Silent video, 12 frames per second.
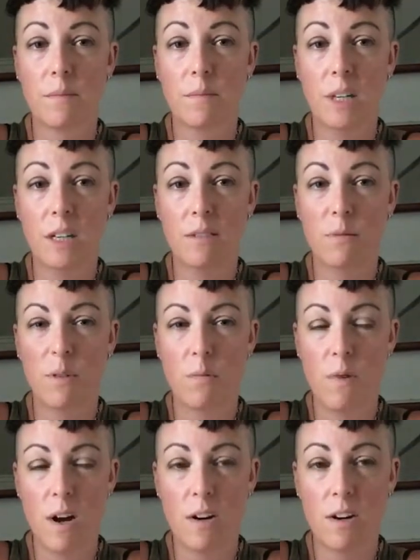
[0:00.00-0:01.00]
But with
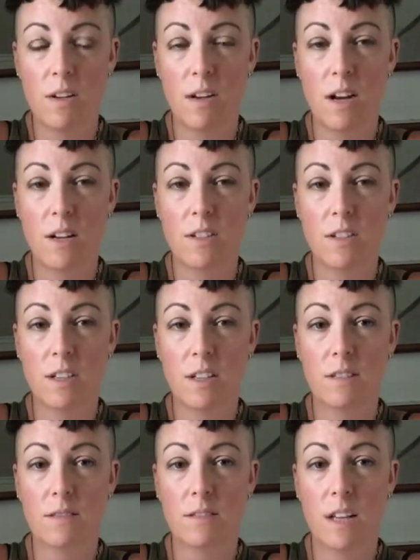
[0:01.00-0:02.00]
water
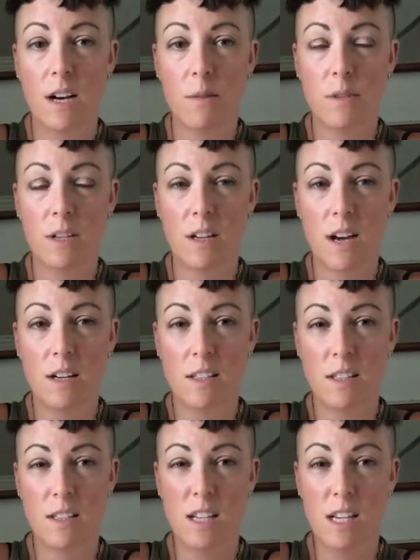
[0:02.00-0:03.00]
actually helps it kind of
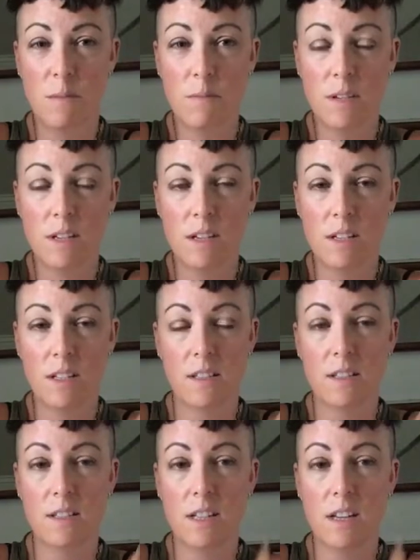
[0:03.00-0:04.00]
steam and it
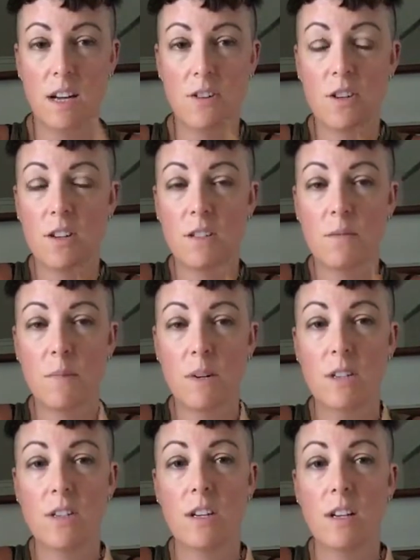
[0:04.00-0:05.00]
doesn't denature it as
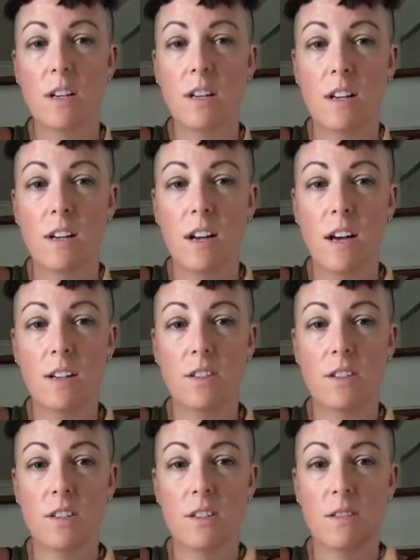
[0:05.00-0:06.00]
much.
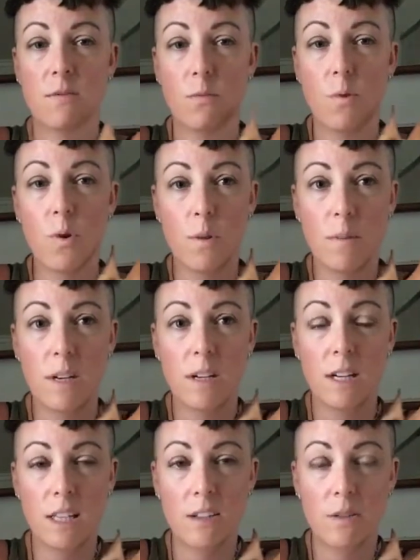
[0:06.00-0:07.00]
and just warm it
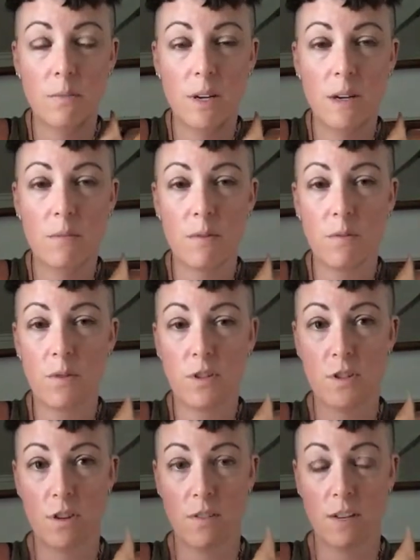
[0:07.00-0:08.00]
a little bit before
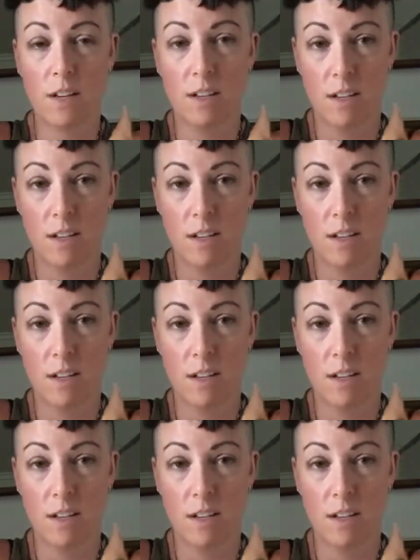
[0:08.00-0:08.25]
serving.